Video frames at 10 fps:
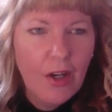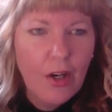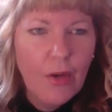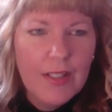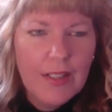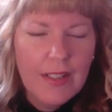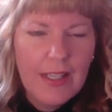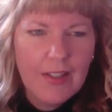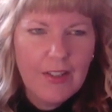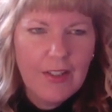OS
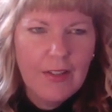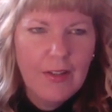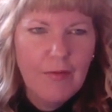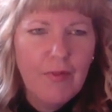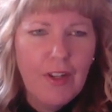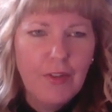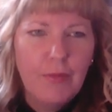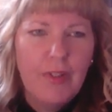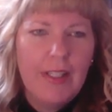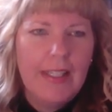detection,
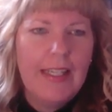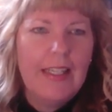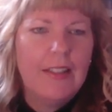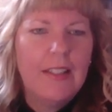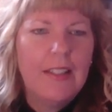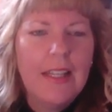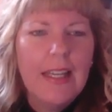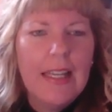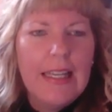vulnerability analysis,